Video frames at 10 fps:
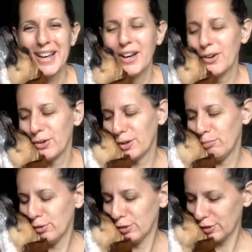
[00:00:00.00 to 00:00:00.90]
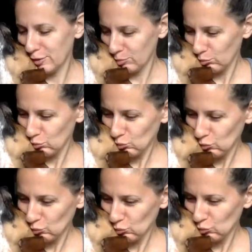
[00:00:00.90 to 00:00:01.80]
Okay, Bunkin.
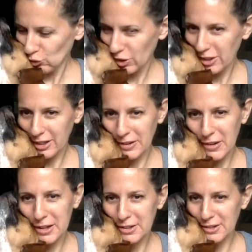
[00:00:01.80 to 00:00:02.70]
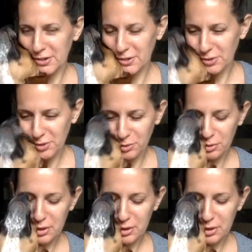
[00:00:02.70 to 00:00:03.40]
Mm, I know.